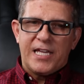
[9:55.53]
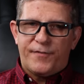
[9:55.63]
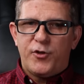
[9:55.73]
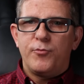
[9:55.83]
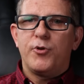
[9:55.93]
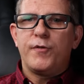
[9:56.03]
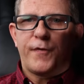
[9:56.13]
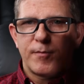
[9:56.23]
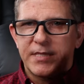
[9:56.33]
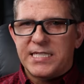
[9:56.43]
if you move
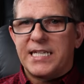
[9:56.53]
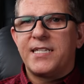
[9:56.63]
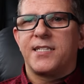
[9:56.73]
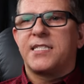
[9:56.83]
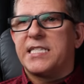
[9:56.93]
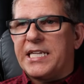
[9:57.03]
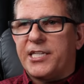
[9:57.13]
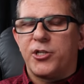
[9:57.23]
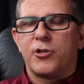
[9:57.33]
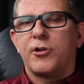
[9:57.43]
from seat to
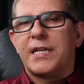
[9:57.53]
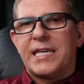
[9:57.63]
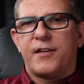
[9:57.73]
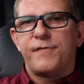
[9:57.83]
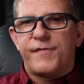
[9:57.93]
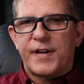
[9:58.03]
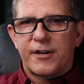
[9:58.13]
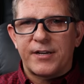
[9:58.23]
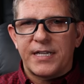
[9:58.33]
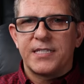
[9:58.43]
seat, you're gonna get a
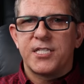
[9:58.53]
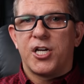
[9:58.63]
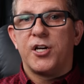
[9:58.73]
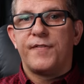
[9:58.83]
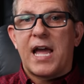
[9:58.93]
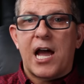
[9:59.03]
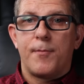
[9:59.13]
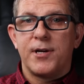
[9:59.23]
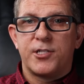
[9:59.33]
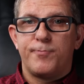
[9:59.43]
variance of
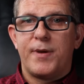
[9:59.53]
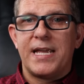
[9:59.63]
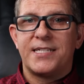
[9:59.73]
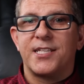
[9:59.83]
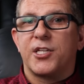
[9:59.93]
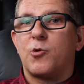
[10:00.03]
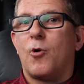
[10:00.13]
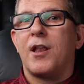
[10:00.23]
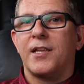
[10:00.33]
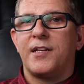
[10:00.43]
how much bass and the
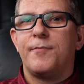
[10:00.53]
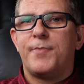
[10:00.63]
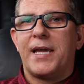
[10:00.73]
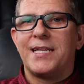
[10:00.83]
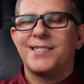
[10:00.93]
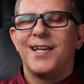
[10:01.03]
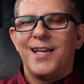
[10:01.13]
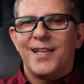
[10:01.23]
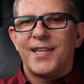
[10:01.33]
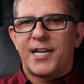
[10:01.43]
quality of bass
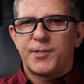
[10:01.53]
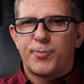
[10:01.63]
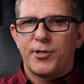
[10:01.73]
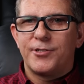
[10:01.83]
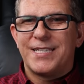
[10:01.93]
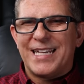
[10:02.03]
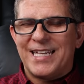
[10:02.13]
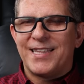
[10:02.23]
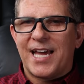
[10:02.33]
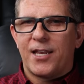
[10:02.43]
that is produced
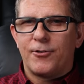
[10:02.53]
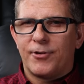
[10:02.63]
in that